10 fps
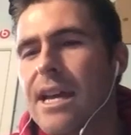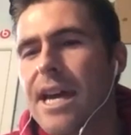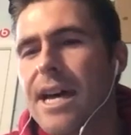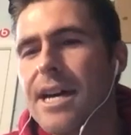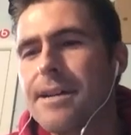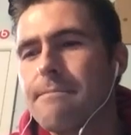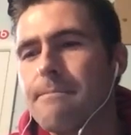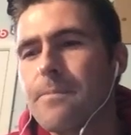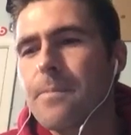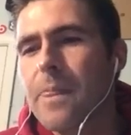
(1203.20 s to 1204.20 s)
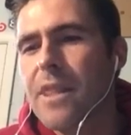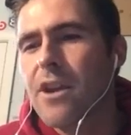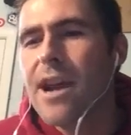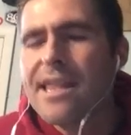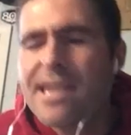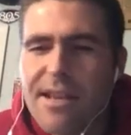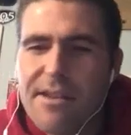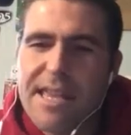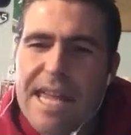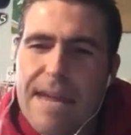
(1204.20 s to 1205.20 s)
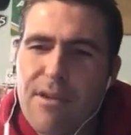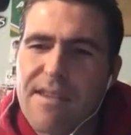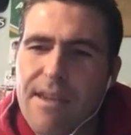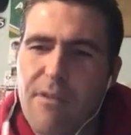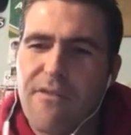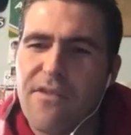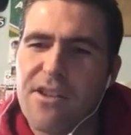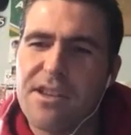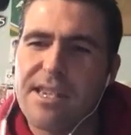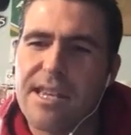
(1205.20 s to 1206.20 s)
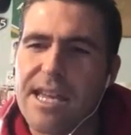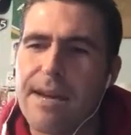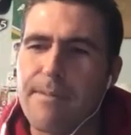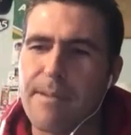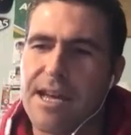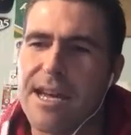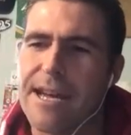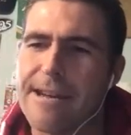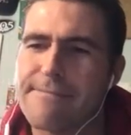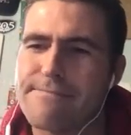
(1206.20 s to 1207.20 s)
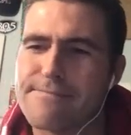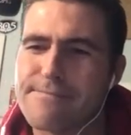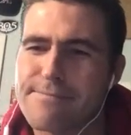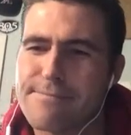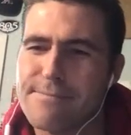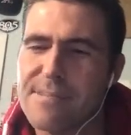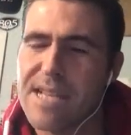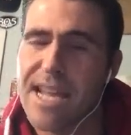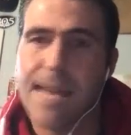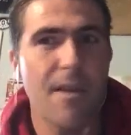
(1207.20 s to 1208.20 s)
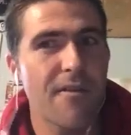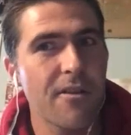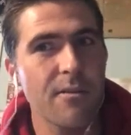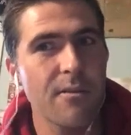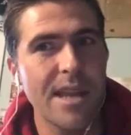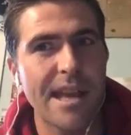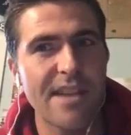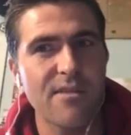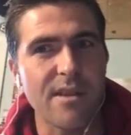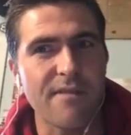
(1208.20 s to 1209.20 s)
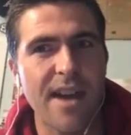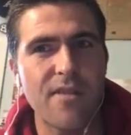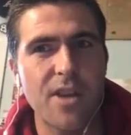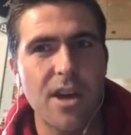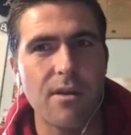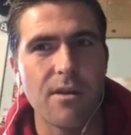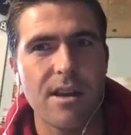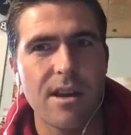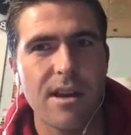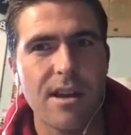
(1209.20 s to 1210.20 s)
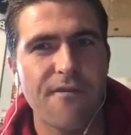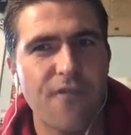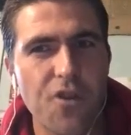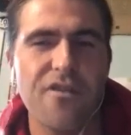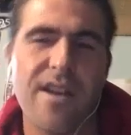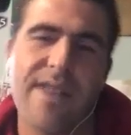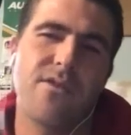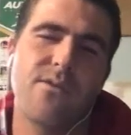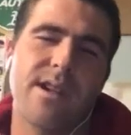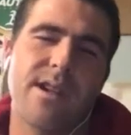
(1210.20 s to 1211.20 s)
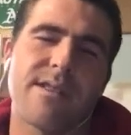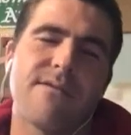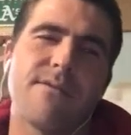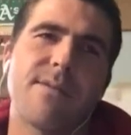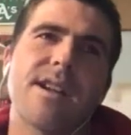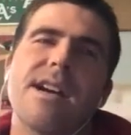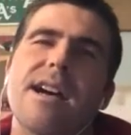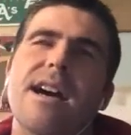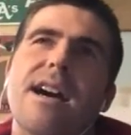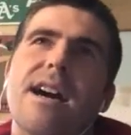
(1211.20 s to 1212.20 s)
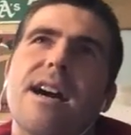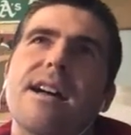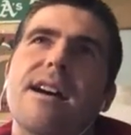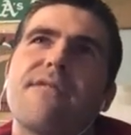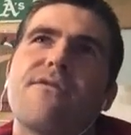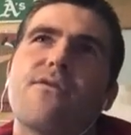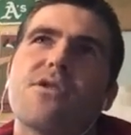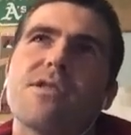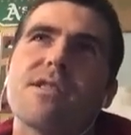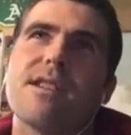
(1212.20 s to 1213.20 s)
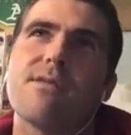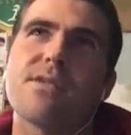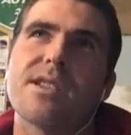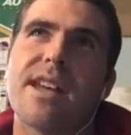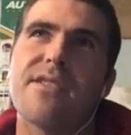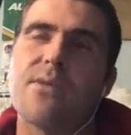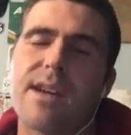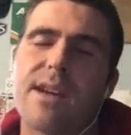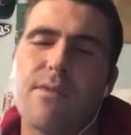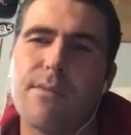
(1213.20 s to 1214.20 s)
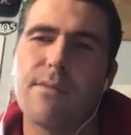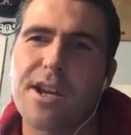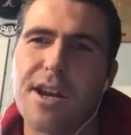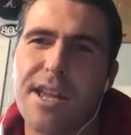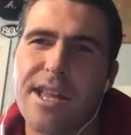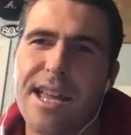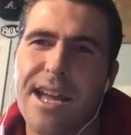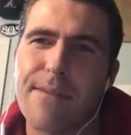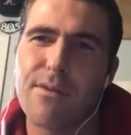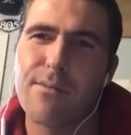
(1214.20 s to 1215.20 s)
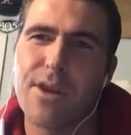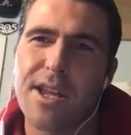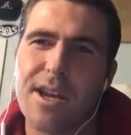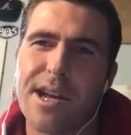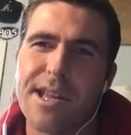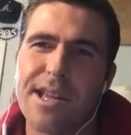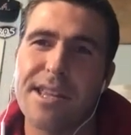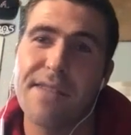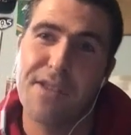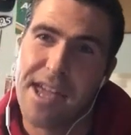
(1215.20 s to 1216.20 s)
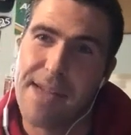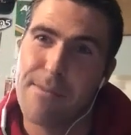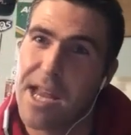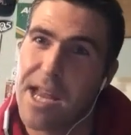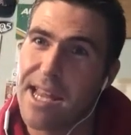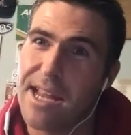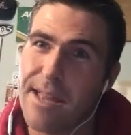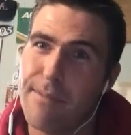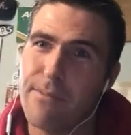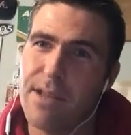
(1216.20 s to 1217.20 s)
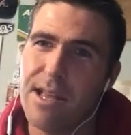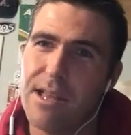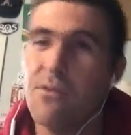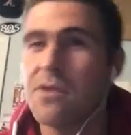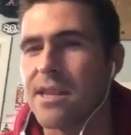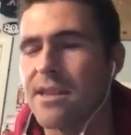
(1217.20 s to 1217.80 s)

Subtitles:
All right, let's get on to the gambling segment. We'll finish this thing up. Came off a good week last week, 5-0. First 5-0 week for me. Unfortunately, was not the week I put money on it. I put money on a different game, and I ended up losing.